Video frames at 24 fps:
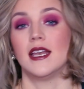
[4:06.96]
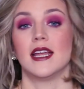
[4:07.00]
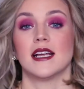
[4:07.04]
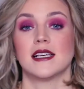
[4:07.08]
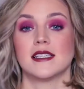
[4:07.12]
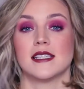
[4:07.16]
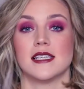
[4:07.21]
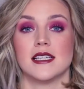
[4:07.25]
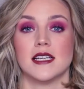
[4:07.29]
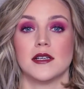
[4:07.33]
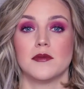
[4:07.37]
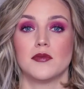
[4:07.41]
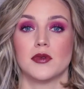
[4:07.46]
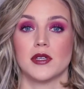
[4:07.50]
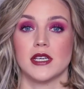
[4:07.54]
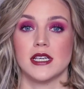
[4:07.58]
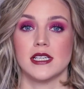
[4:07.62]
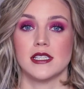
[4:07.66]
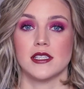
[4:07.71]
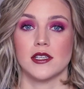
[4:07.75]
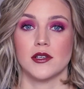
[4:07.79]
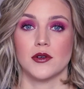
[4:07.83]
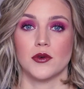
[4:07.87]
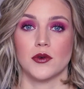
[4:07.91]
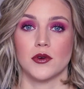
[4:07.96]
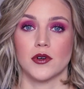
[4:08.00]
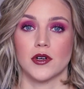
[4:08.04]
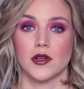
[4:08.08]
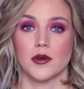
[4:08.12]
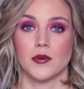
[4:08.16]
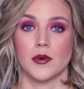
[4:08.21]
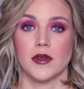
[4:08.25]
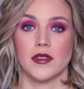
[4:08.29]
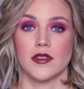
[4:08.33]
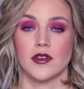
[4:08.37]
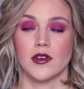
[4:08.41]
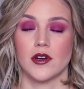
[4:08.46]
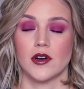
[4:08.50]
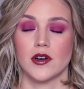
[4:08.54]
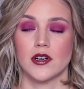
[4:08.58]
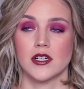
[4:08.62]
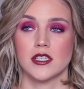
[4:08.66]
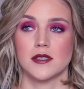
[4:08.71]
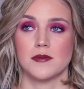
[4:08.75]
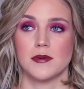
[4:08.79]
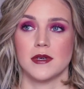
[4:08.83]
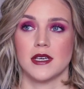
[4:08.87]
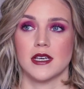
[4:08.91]
Next, I did place an order with
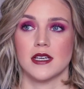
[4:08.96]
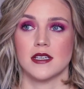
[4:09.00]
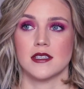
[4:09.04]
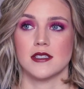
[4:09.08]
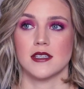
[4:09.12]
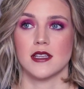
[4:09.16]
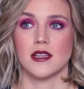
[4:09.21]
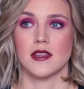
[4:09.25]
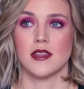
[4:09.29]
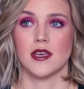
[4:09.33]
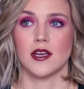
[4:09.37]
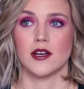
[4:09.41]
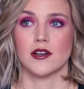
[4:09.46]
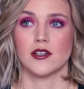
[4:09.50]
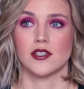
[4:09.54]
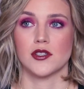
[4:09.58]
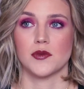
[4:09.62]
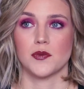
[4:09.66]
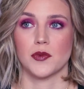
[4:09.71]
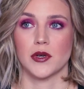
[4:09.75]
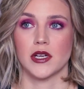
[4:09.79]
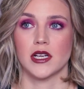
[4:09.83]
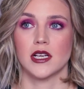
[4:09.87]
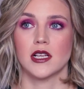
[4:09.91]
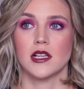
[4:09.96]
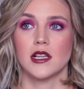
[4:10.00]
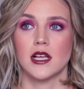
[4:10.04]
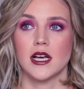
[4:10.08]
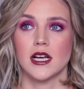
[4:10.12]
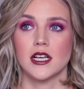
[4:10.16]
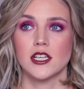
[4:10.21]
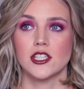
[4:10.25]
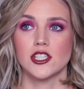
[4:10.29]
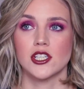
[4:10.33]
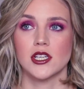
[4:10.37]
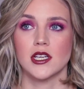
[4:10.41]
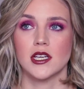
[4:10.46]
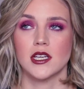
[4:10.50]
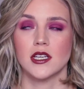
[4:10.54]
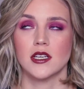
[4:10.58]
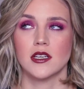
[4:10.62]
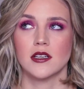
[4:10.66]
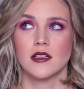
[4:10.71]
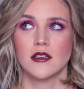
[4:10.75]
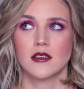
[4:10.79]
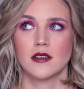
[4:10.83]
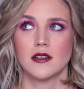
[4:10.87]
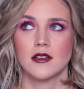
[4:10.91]
NARS because their spring
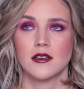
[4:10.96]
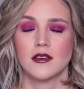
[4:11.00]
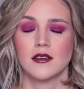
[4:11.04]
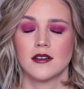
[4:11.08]
collection